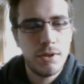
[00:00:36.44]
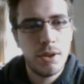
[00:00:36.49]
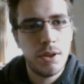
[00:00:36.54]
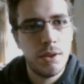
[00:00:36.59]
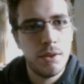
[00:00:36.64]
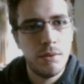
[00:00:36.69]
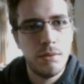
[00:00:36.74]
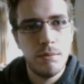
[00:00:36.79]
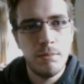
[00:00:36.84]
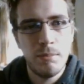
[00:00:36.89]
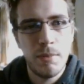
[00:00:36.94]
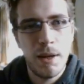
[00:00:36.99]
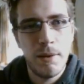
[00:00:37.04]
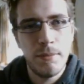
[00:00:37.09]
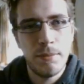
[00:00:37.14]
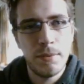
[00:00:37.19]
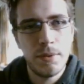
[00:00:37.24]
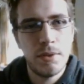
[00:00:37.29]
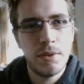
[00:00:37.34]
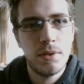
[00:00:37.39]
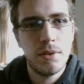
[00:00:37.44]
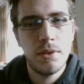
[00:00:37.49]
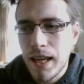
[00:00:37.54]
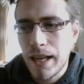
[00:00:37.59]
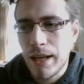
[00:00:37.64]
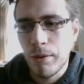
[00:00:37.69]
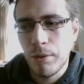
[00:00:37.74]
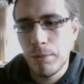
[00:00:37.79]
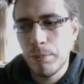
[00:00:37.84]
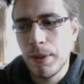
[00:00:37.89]
2 months.
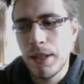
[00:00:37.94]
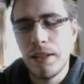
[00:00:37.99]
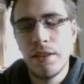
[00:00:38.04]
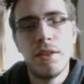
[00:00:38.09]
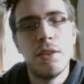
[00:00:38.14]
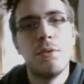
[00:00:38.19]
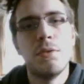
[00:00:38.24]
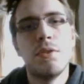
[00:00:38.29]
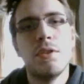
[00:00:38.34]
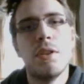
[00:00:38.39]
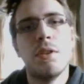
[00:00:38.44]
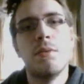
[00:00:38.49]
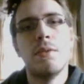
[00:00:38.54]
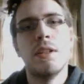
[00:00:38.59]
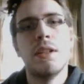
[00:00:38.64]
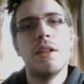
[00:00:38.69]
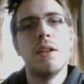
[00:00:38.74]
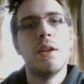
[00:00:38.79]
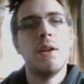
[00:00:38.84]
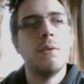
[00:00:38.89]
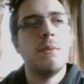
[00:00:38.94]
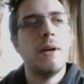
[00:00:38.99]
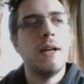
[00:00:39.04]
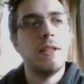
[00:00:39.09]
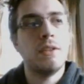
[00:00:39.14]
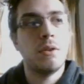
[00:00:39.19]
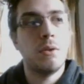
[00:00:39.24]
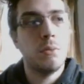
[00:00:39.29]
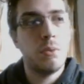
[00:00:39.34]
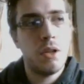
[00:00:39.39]
It would be too soon in a lot of ways.